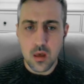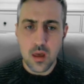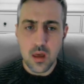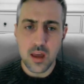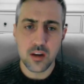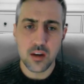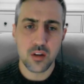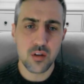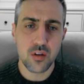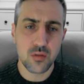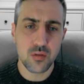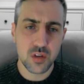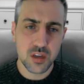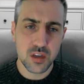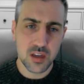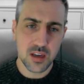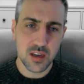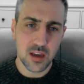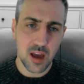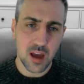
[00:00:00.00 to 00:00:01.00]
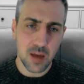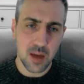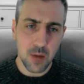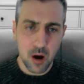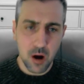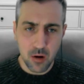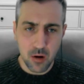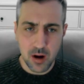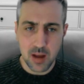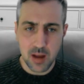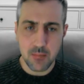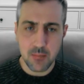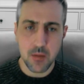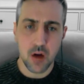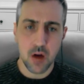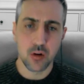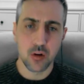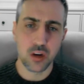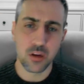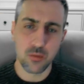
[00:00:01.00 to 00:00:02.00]
And do you see RLM
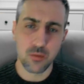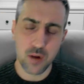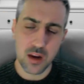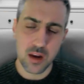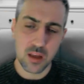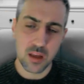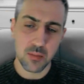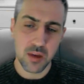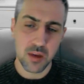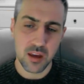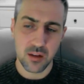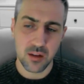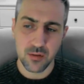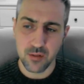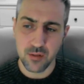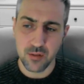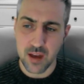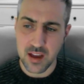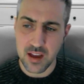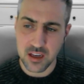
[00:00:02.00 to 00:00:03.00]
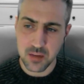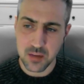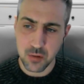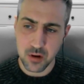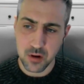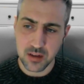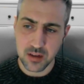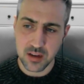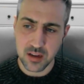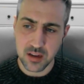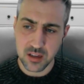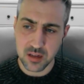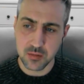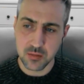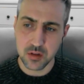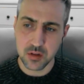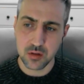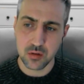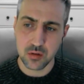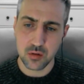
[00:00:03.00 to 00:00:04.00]
only really being for enterprise
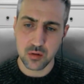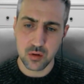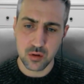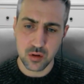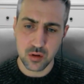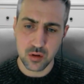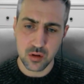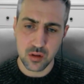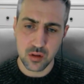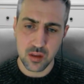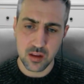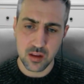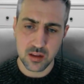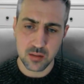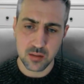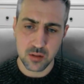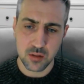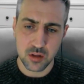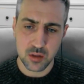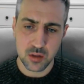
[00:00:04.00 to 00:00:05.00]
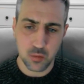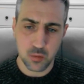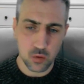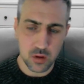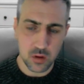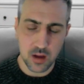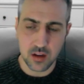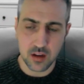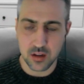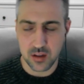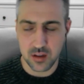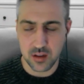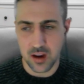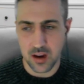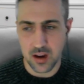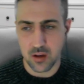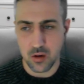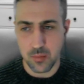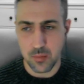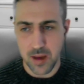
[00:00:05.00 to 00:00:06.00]
customers, or do you think some of the small, because I
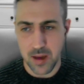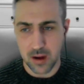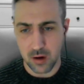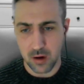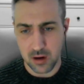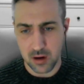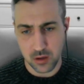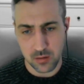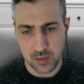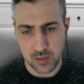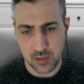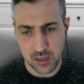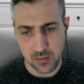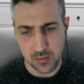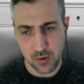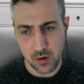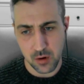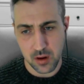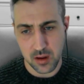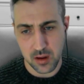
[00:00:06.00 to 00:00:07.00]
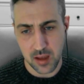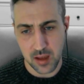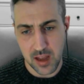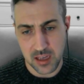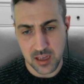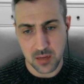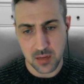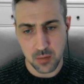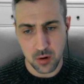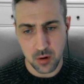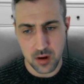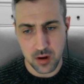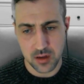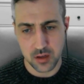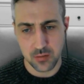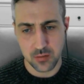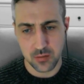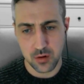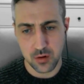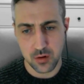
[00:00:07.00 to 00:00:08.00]
know your background's obviously very enterprise,
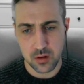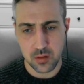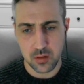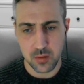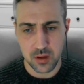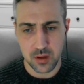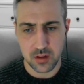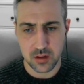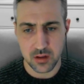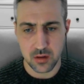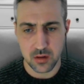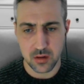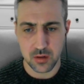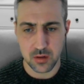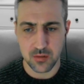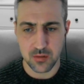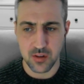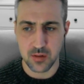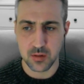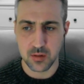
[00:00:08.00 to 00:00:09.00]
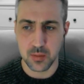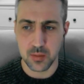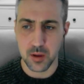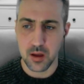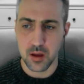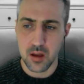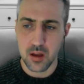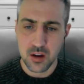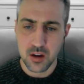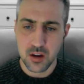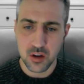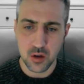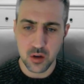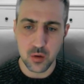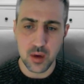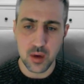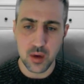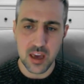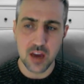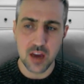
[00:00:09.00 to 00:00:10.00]
you've worked at the big consulting firms, but do you
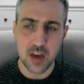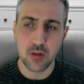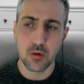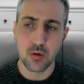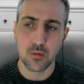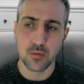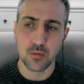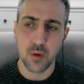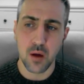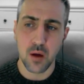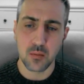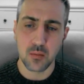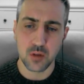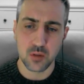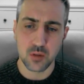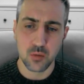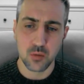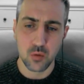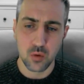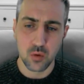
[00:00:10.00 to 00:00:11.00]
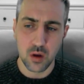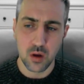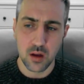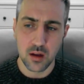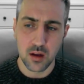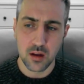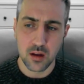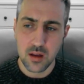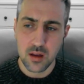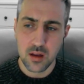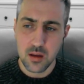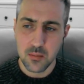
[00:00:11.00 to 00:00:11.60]
hear of smaller